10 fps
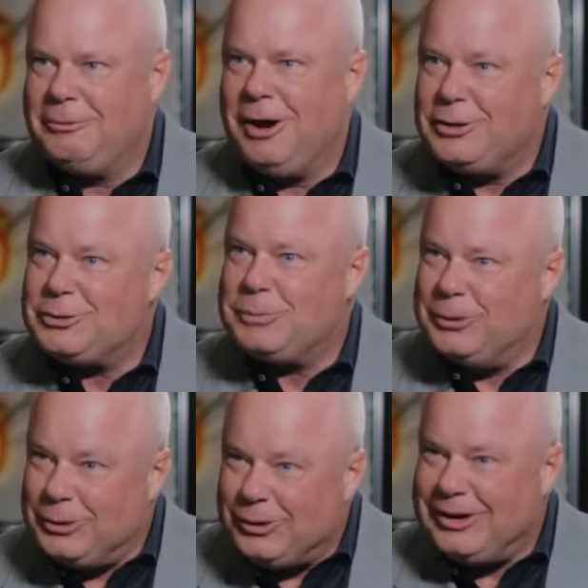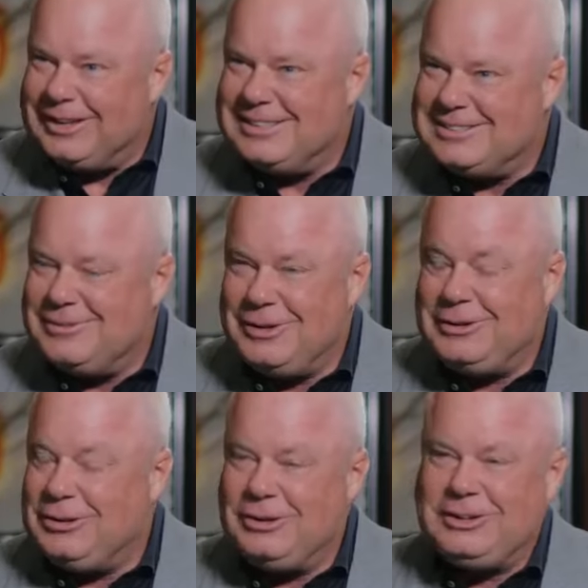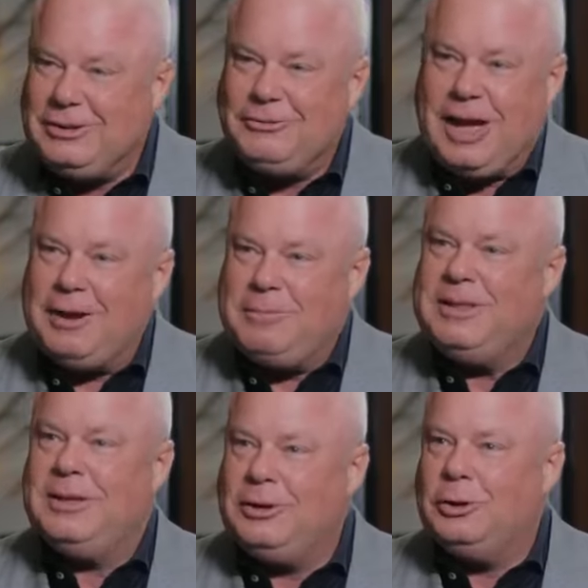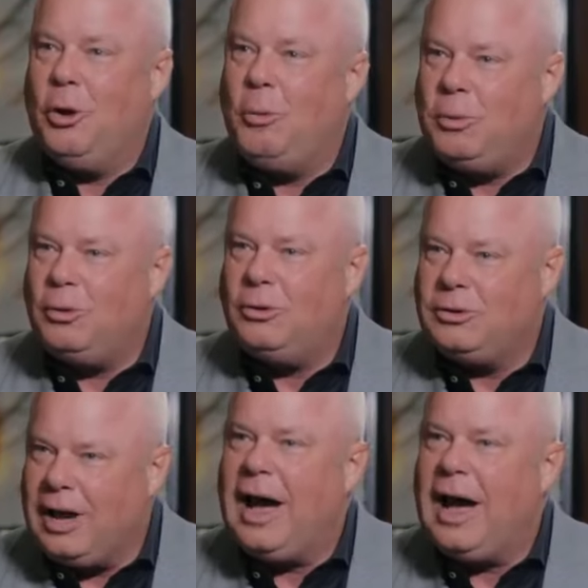for entrepreneurialism, you've got to be the global